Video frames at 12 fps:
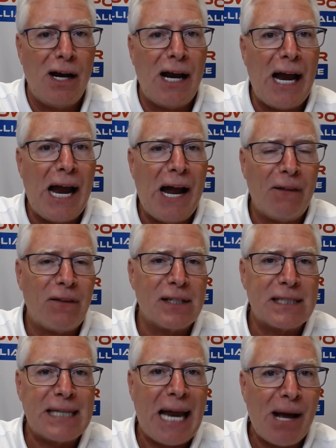at the
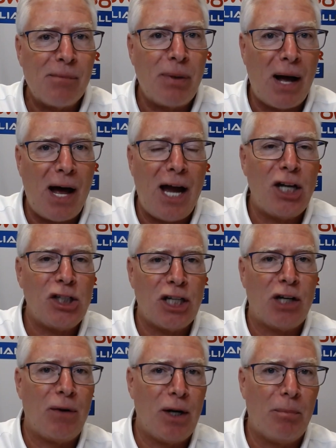Standby
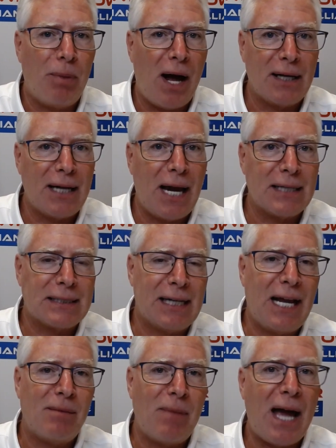Generator Podcast.
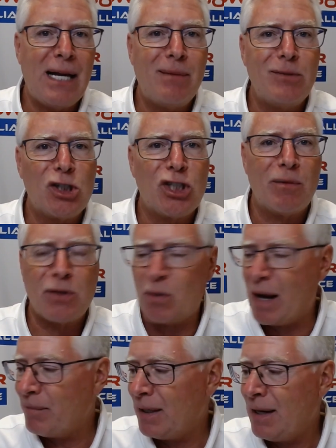Again, my name is Jim
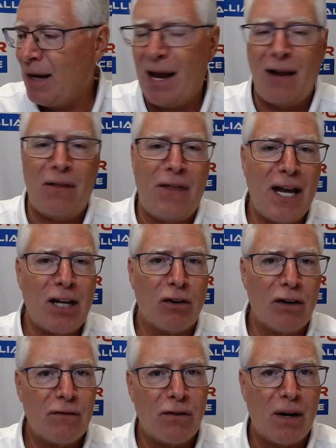Swetman. Thank
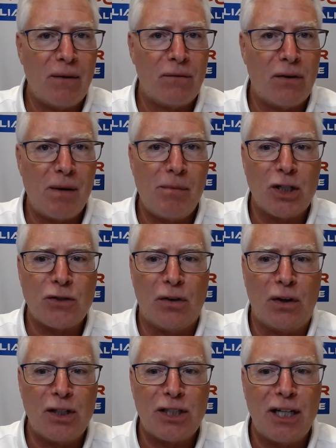you very, very much
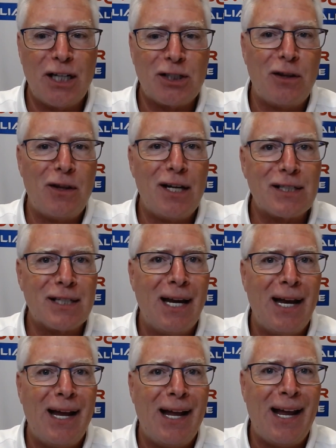for listening to this,
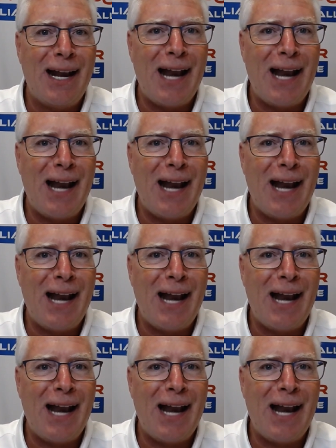and